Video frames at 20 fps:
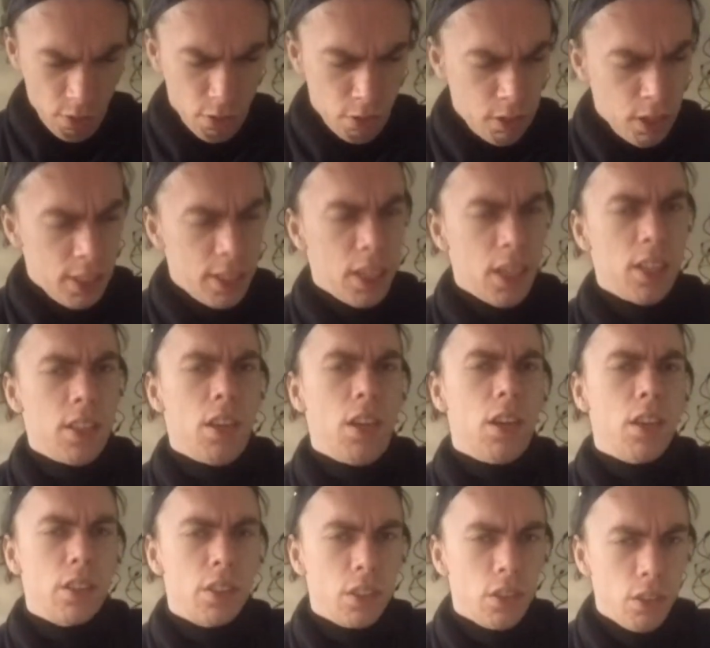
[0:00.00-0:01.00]
read that
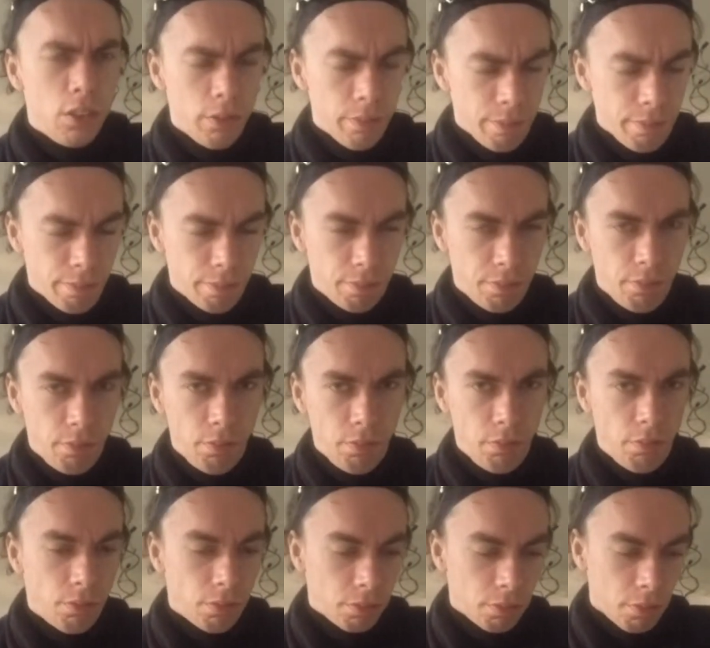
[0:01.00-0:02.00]
article,
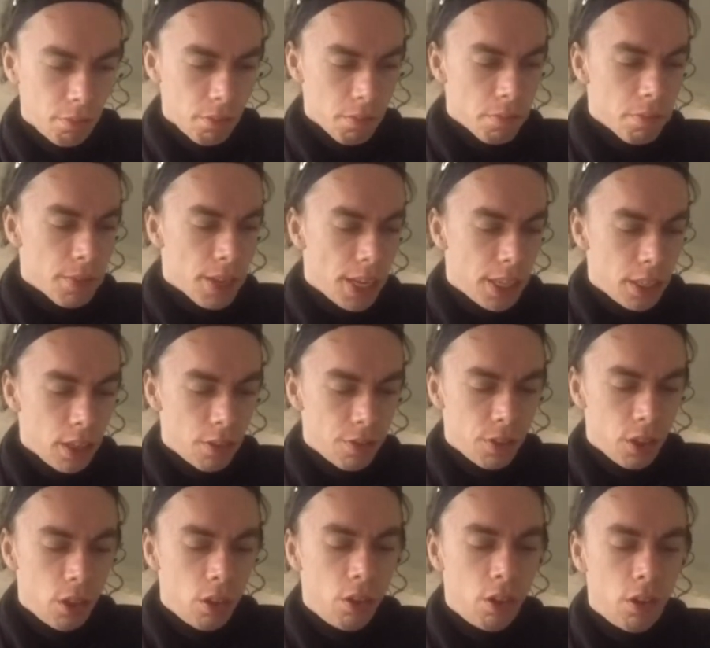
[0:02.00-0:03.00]
you have
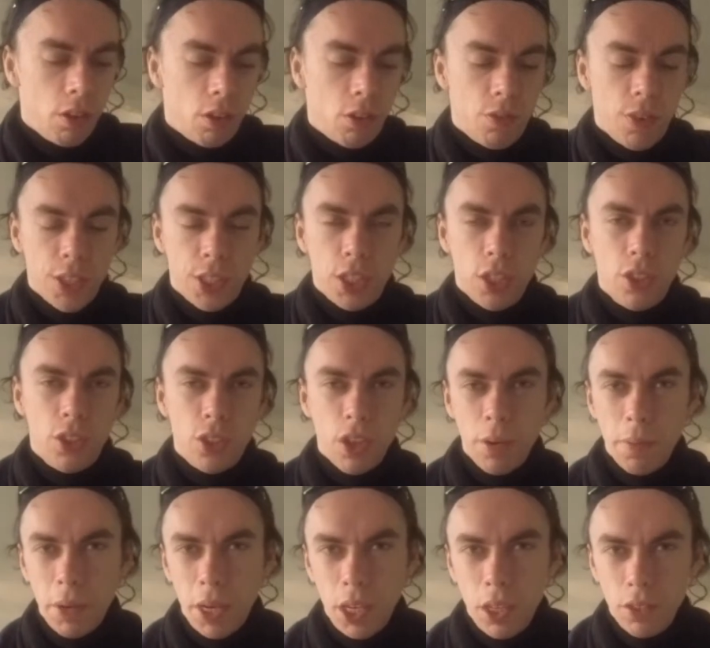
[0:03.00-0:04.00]
no questions
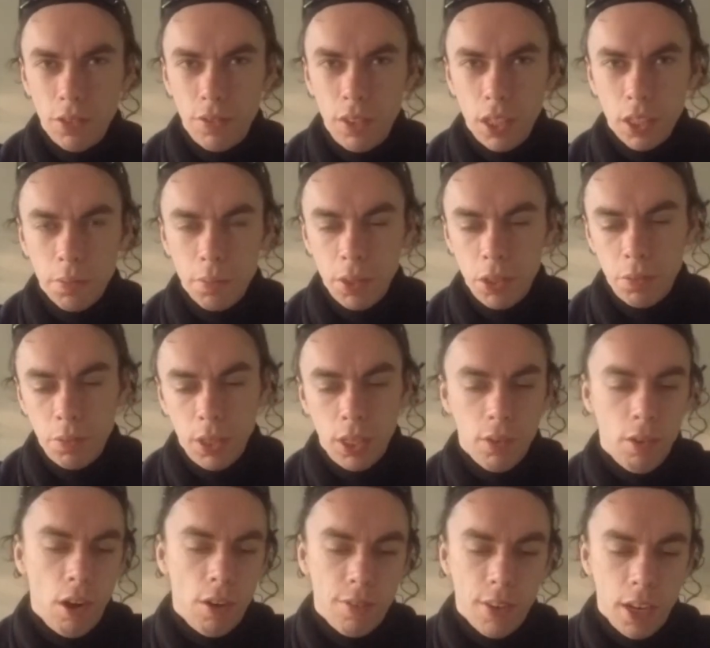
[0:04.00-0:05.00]
about vitamin
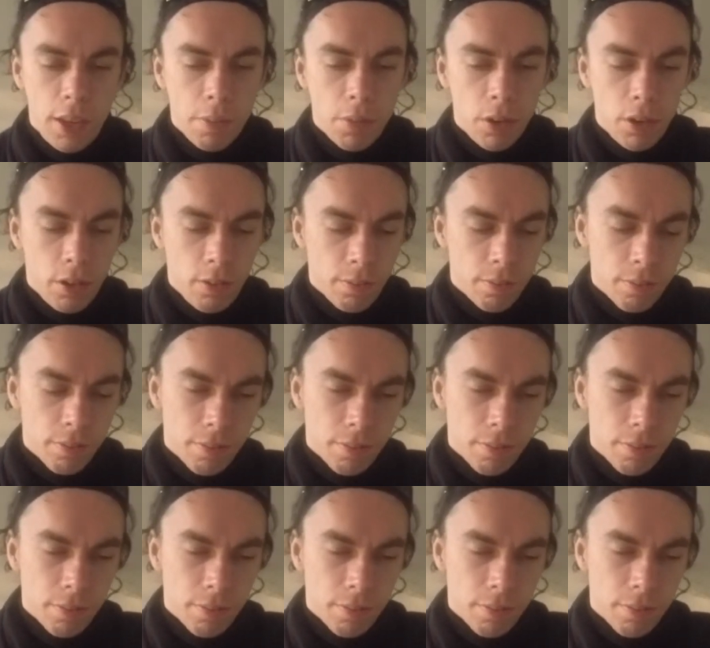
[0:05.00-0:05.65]
B12 anymore.